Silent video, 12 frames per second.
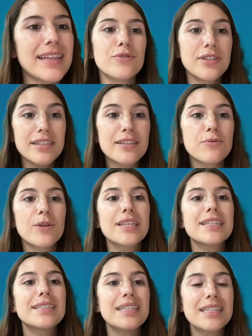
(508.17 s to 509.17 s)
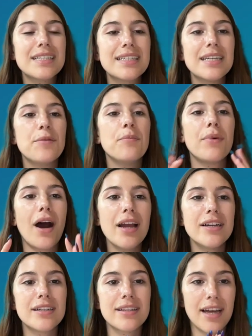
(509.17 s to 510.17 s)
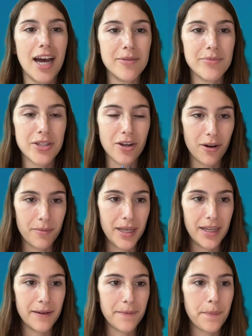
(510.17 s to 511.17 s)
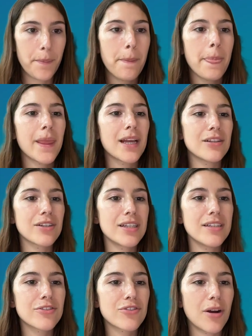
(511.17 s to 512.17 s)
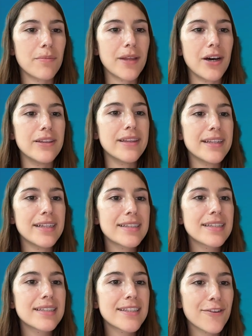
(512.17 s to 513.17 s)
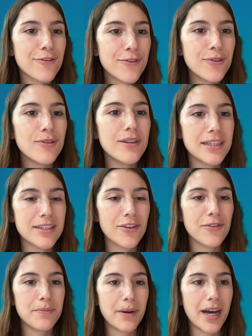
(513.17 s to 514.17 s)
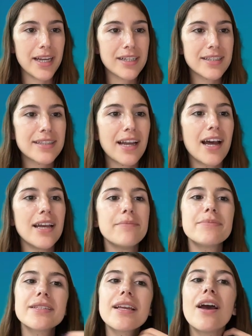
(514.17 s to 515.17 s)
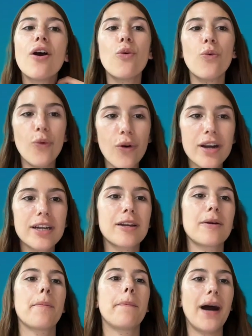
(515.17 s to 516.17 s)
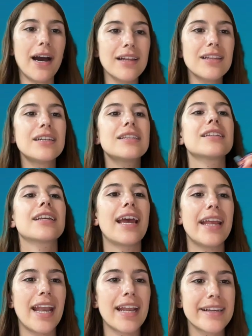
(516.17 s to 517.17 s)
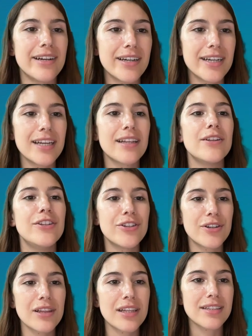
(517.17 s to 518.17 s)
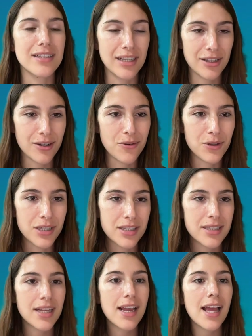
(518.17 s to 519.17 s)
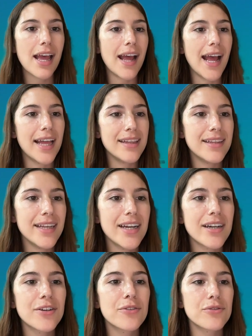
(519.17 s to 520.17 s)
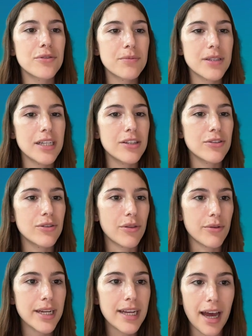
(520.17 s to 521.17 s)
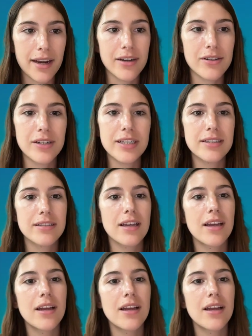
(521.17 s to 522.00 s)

This is where the 16 buyer types come in. Look at this drop down. This is the full list of buyers types WorkPilot can target your listing towards. And they are grouped into 3 categories.